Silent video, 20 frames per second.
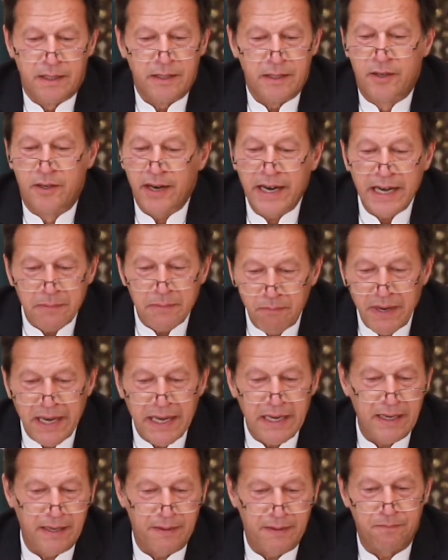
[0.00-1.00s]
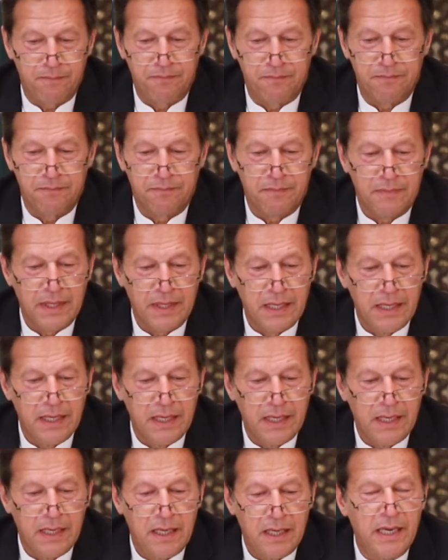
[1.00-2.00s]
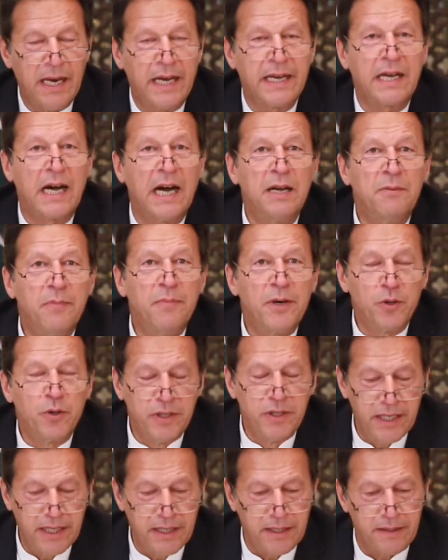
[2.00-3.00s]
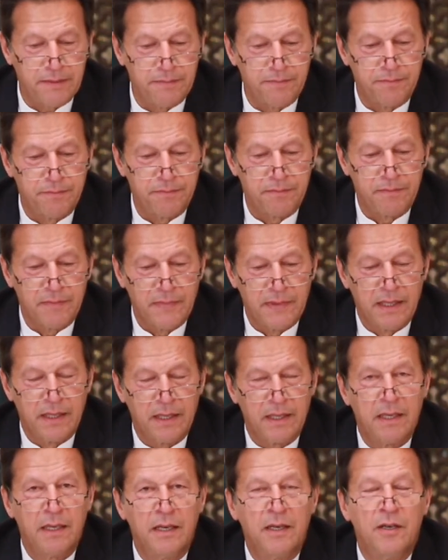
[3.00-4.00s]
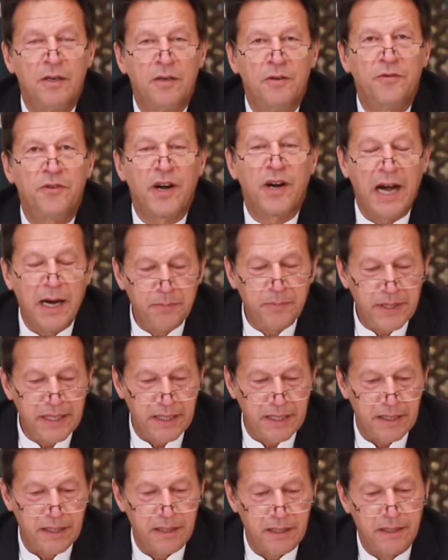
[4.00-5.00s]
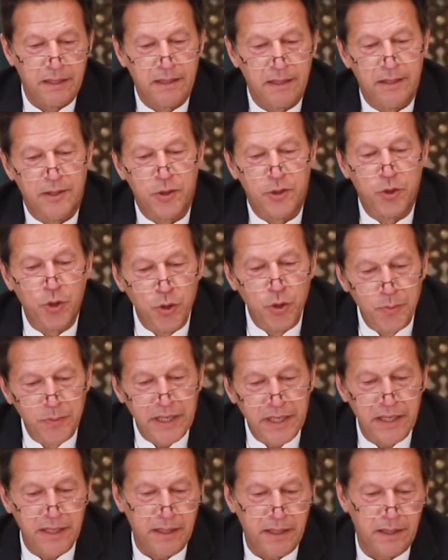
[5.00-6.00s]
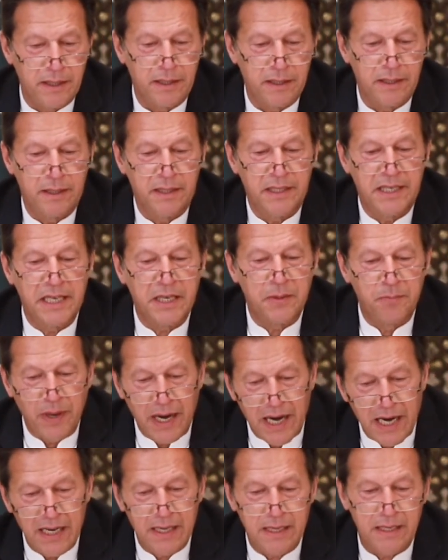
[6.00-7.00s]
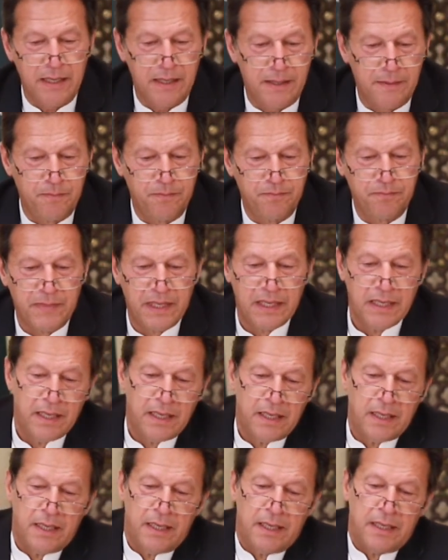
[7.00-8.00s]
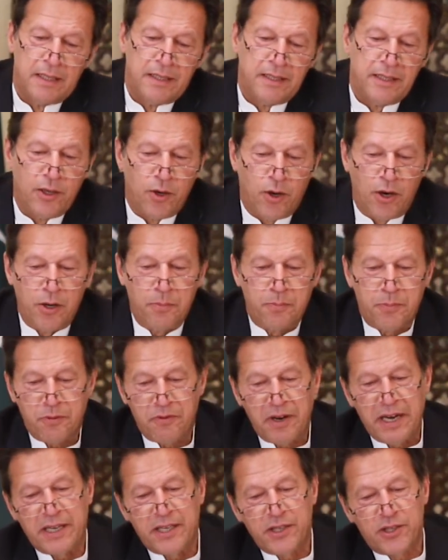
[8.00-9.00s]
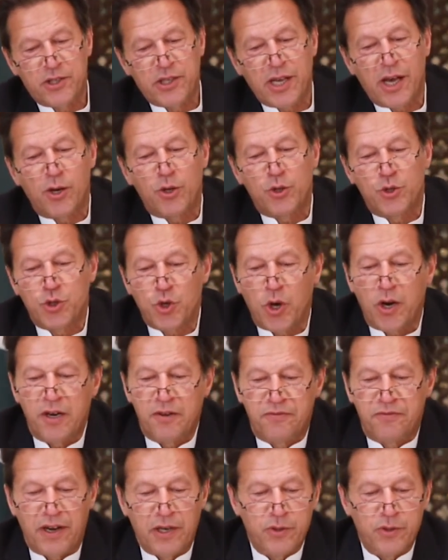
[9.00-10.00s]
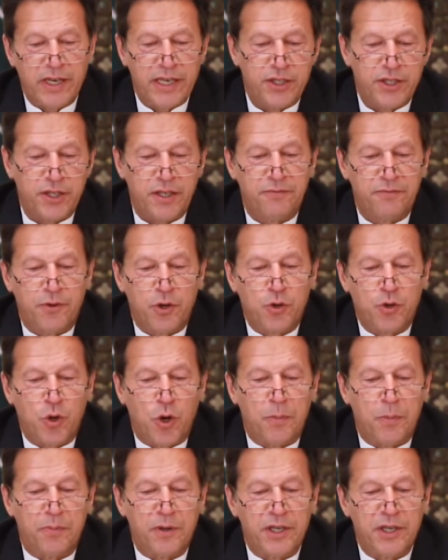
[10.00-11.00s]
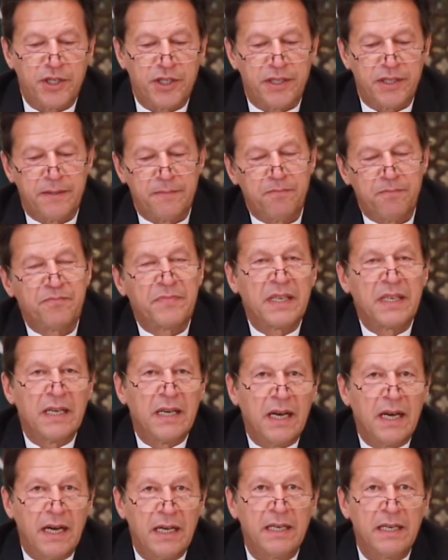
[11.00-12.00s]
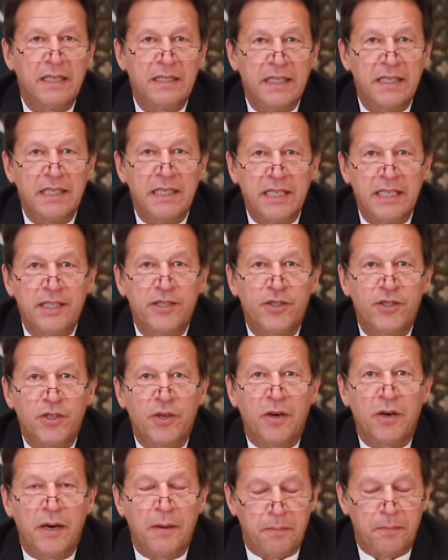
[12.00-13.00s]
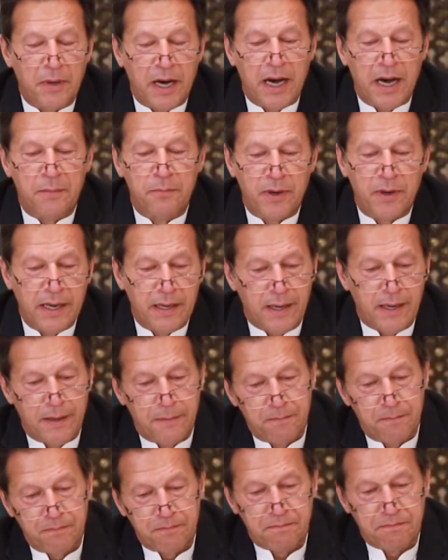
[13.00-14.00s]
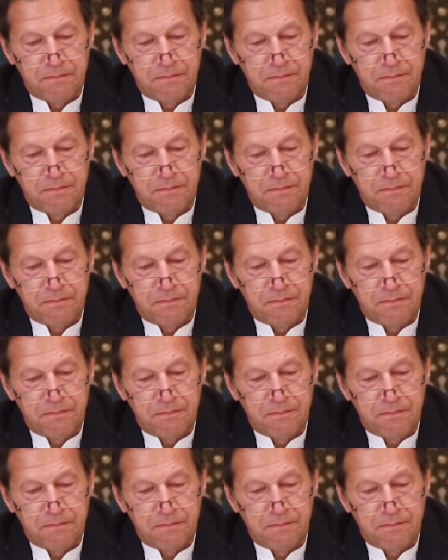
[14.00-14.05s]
great men like Al-Biruni, Farabi, Rumi, Iqbal, they all provide a solid foundation for cooperation under the ECO umbrella.